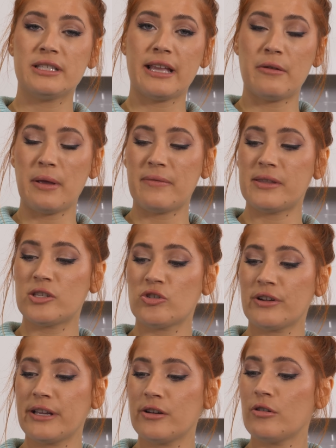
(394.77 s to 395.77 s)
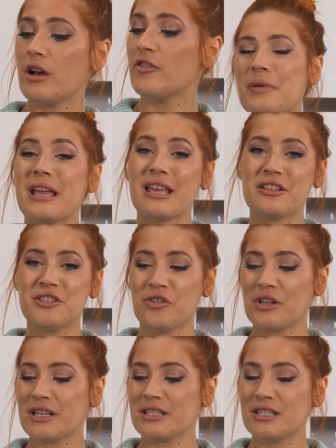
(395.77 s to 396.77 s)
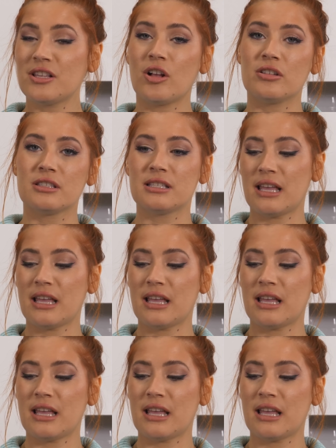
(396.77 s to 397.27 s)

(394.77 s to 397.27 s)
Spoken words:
again, we have the trio of baking soda, salt,